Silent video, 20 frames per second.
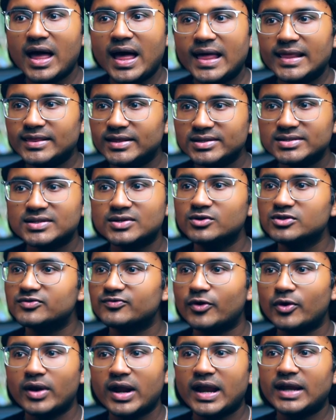And this
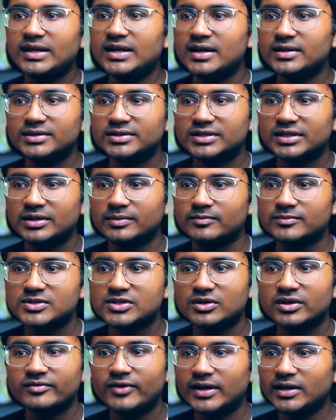goes for any other theme.
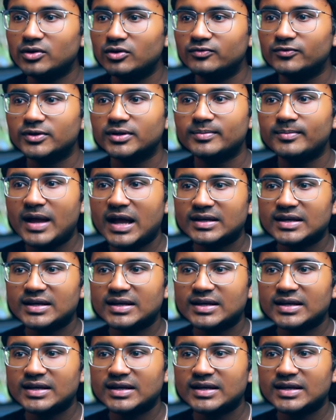So if I go for the